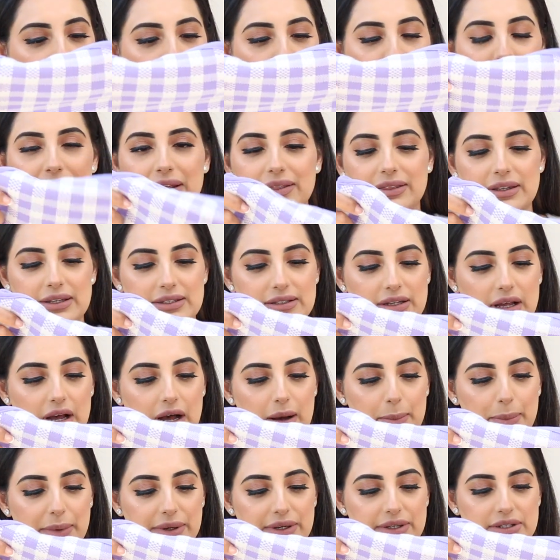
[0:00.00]
I picked this
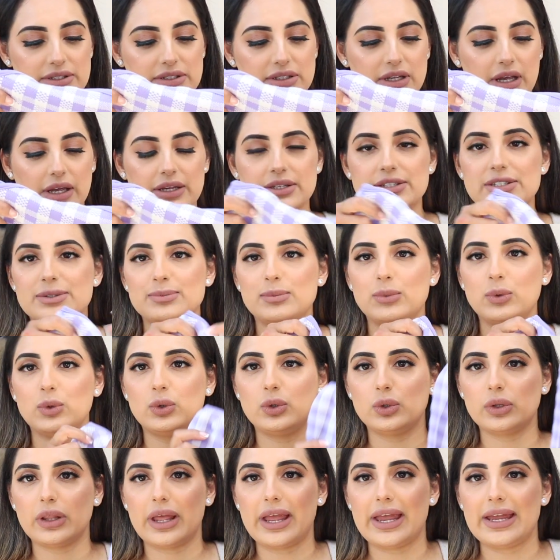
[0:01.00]
up in a size
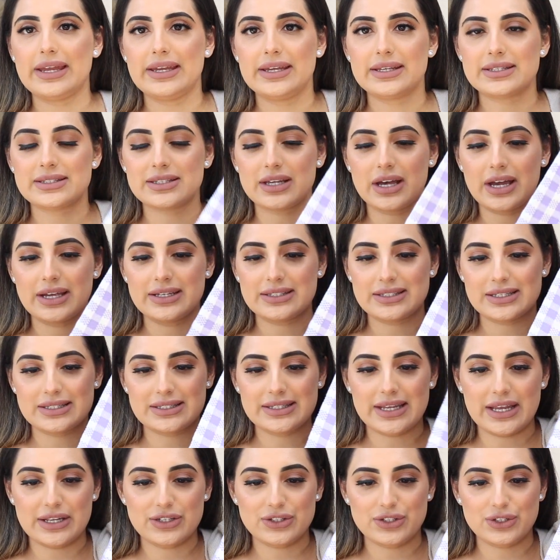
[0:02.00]
small a size
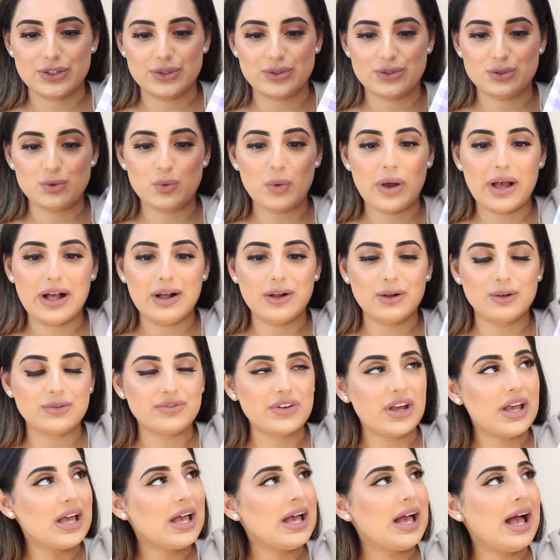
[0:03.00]
10 to
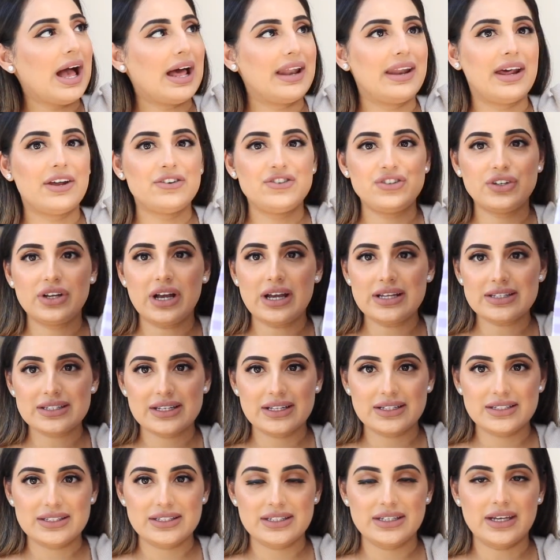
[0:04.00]
12 and as you guys
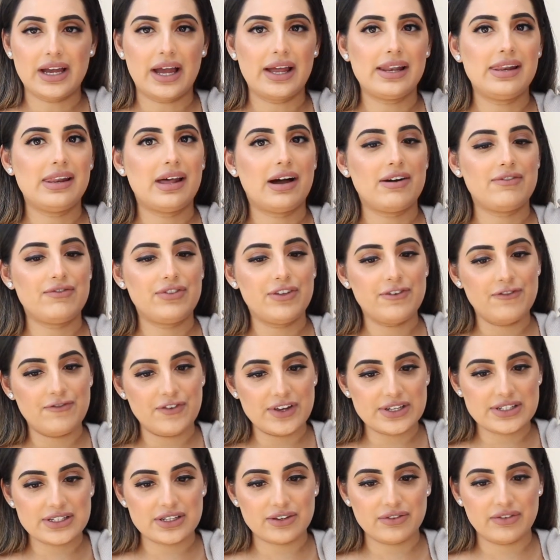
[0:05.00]
can see I love the
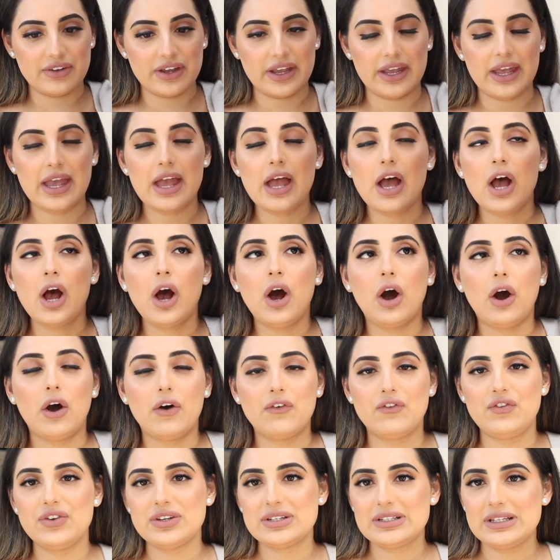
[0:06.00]
fit of it
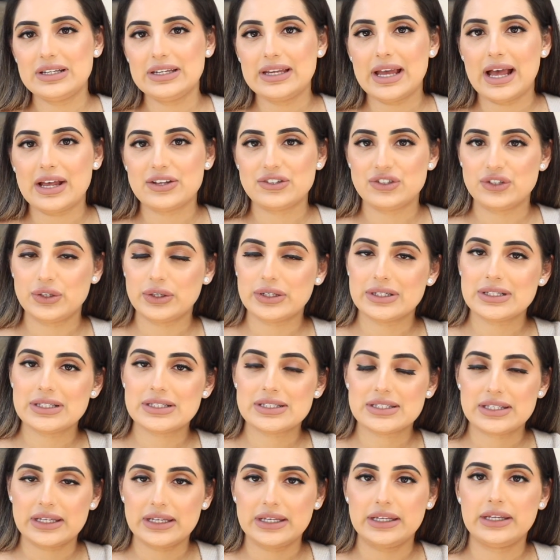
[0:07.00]
obviously as you can
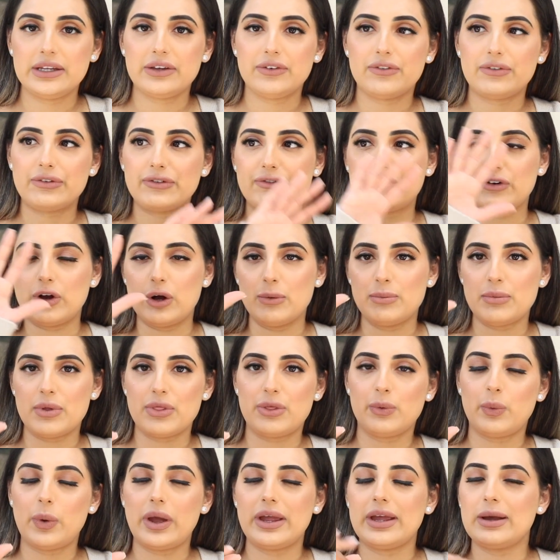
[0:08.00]
see from
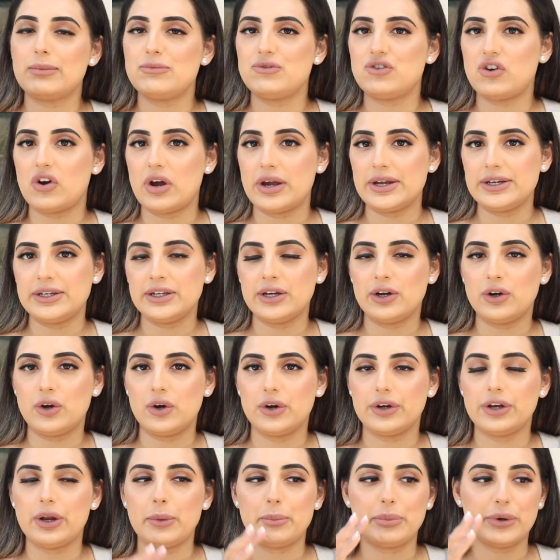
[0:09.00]
the way I'm trying it
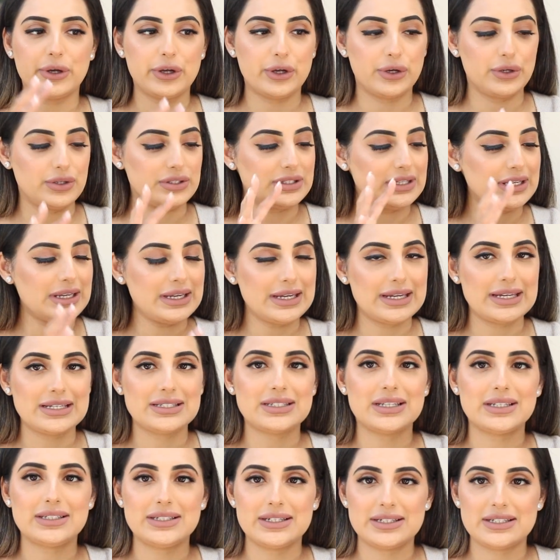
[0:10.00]
on because it
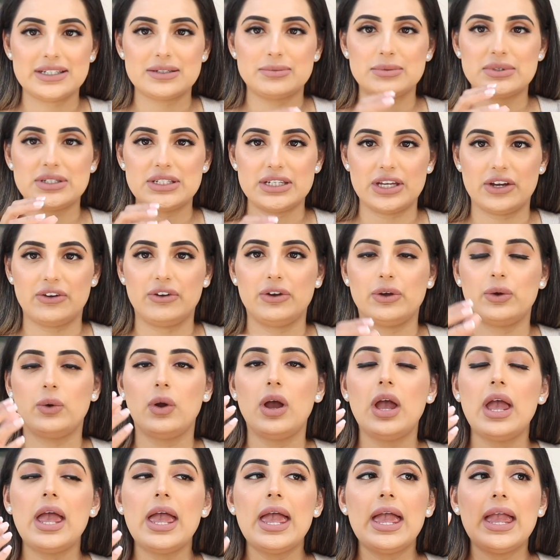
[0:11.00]
is knitted
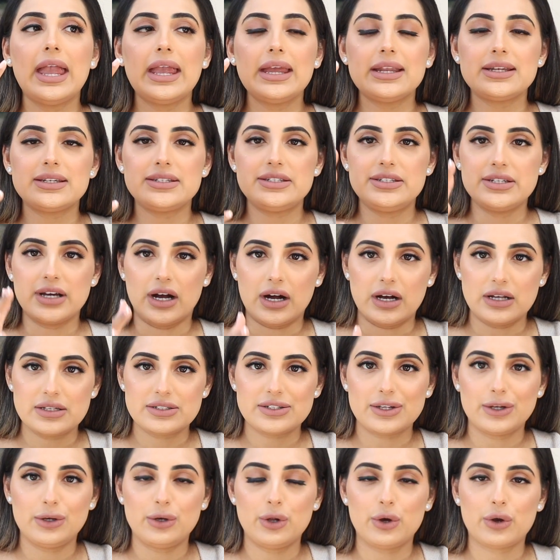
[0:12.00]
material it
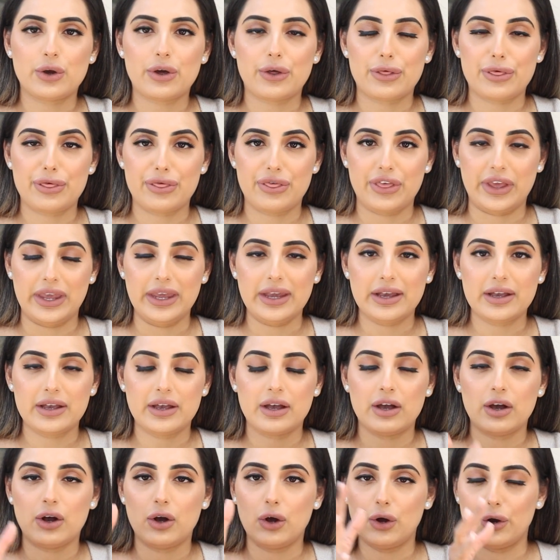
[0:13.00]
does look thick
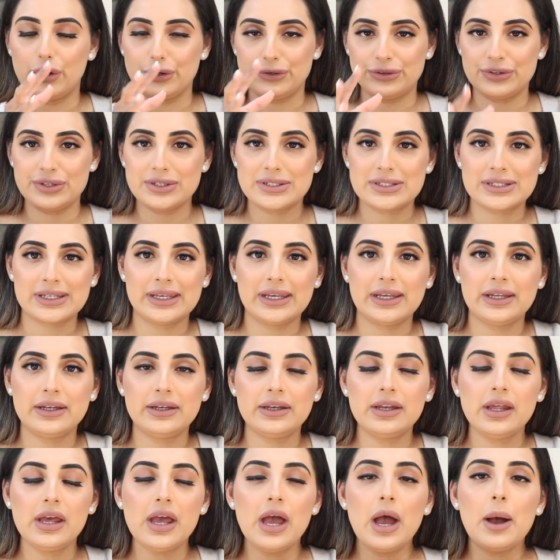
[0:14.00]
on the
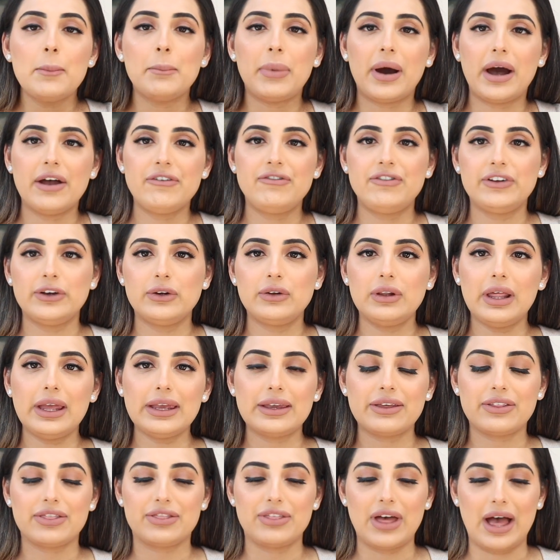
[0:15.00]
skin but I feel
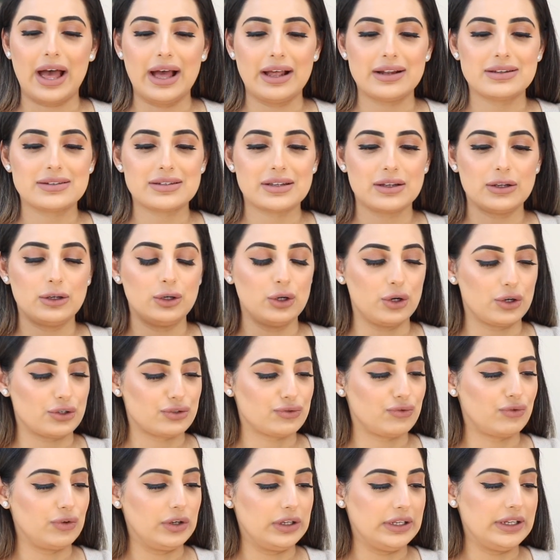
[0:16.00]
like that
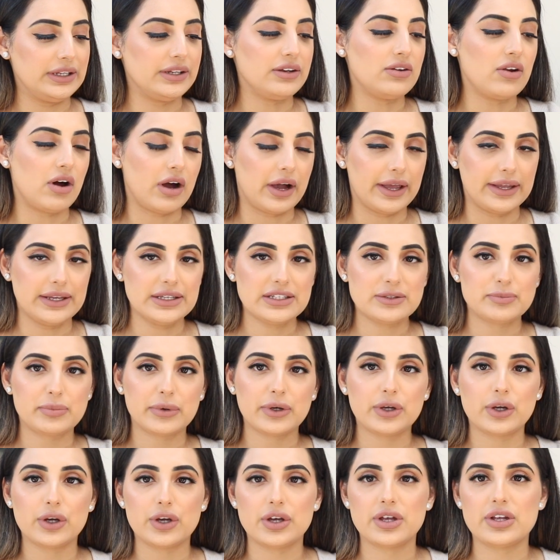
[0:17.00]
looks really nice
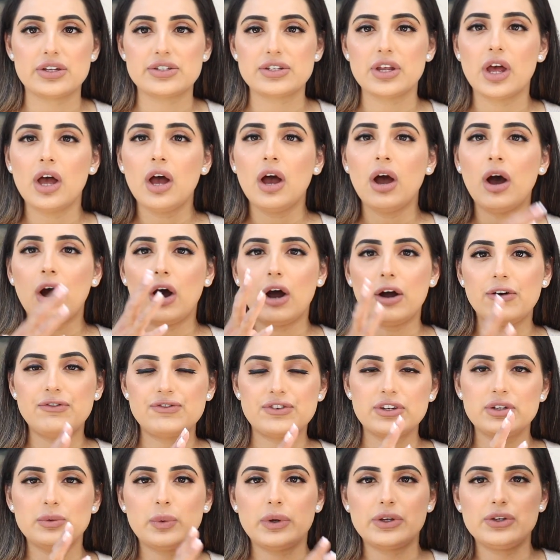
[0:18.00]
because
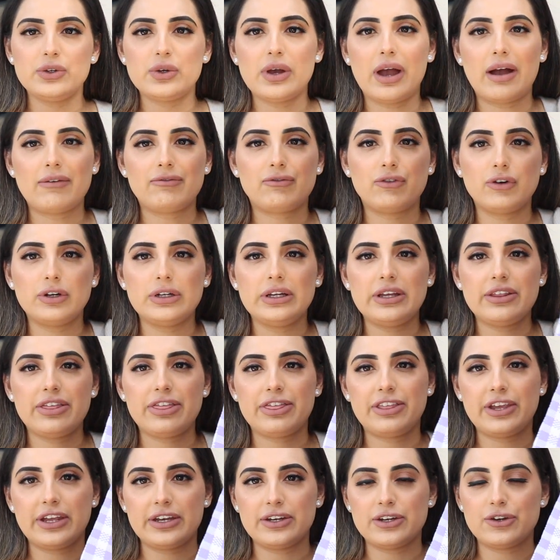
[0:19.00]
often when you have really
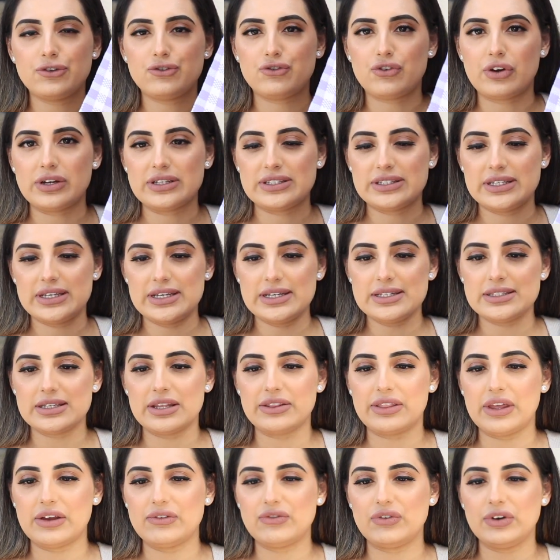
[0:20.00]
thin dresses
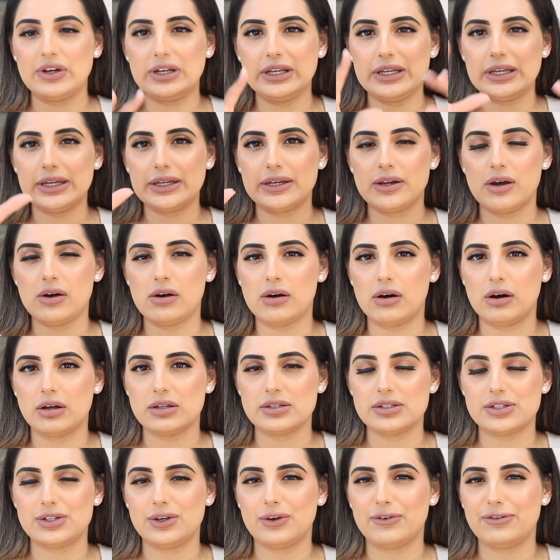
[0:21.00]
they really
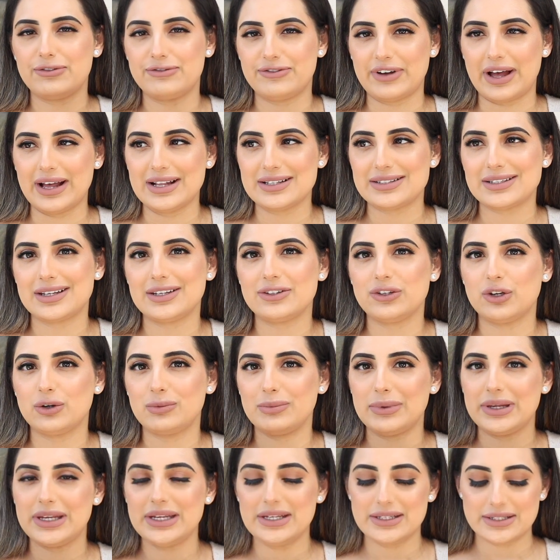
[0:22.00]
enhance your fat and your
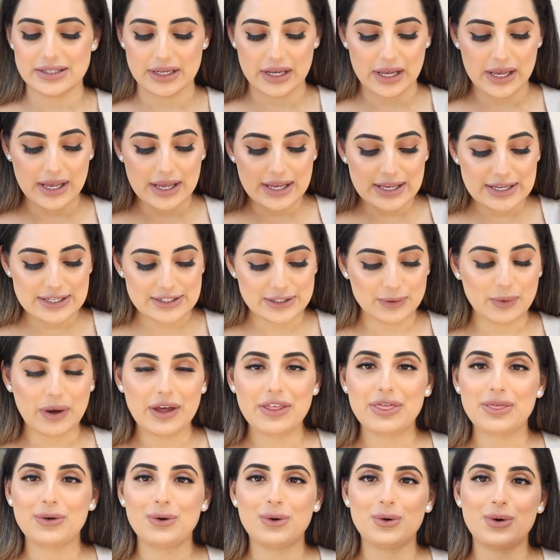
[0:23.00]
meat so
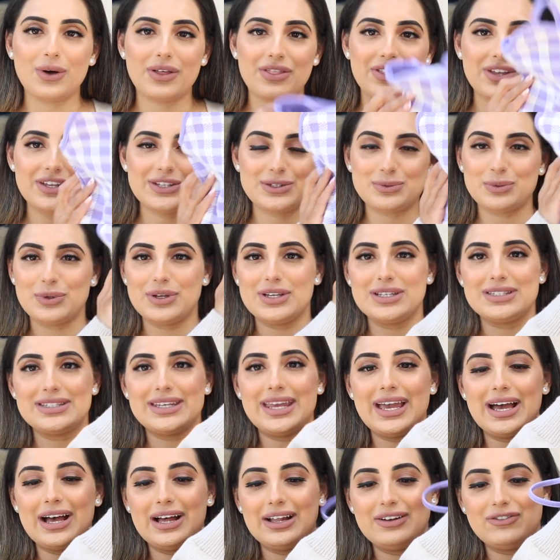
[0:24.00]
I thought this was,
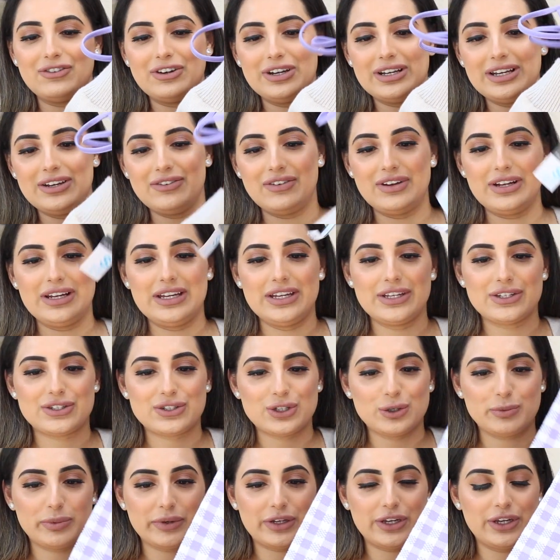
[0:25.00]
yeah, really, really
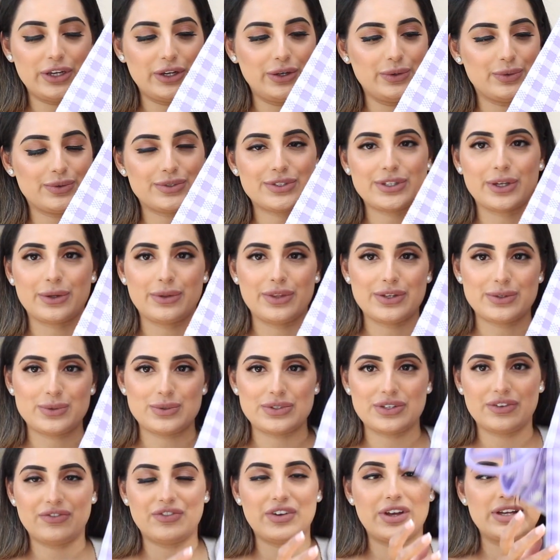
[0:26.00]
super cute. So this
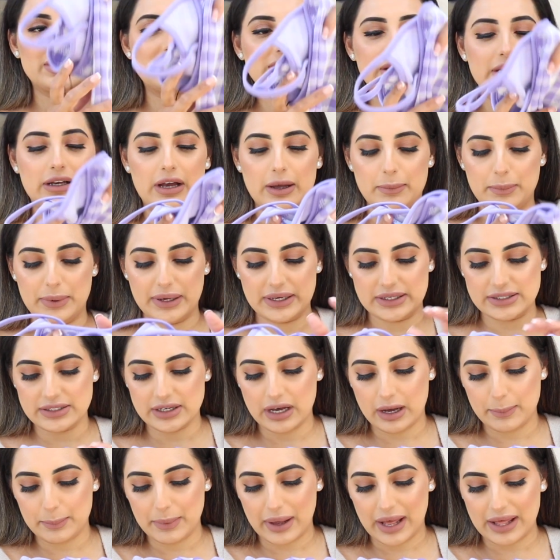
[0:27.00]
was the first thing I picked
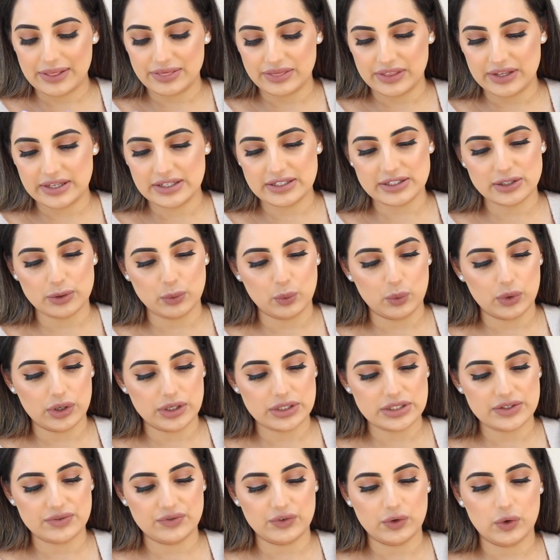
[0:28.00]
up and this
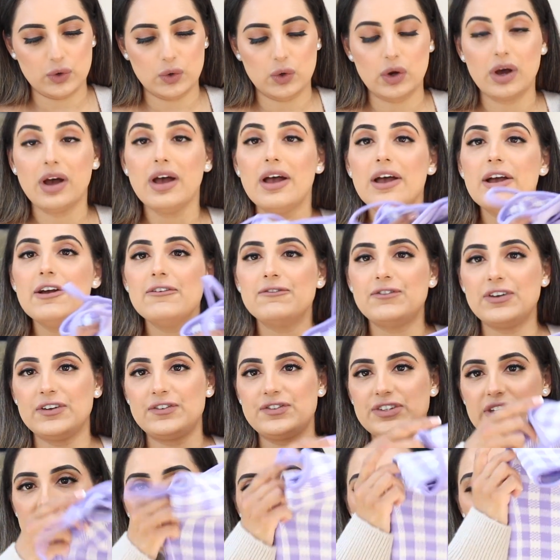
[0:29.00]
was for
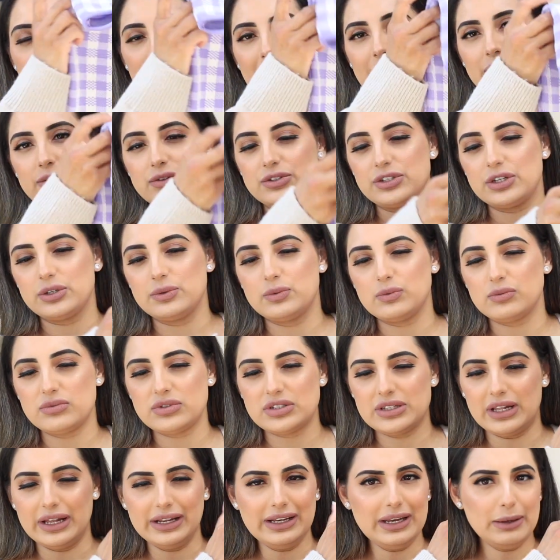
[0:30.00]
£15. So
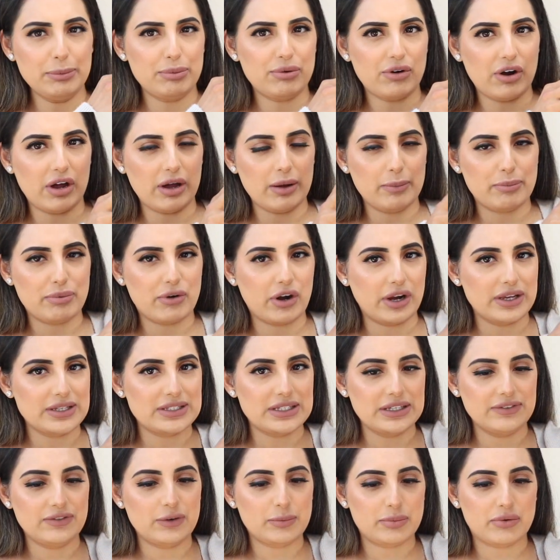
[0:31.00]
slightly pr
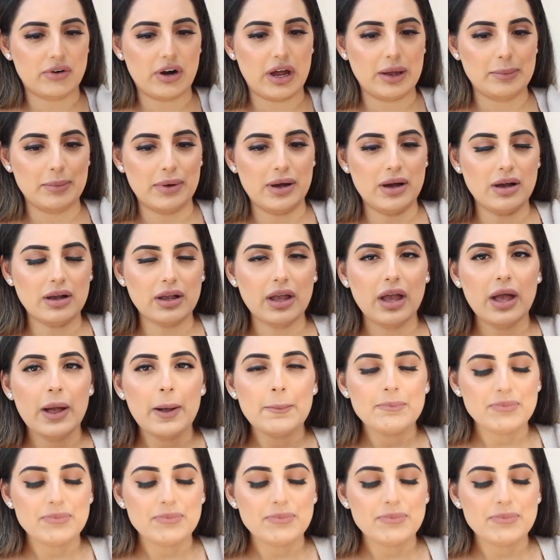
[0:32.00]
pricey for Primark.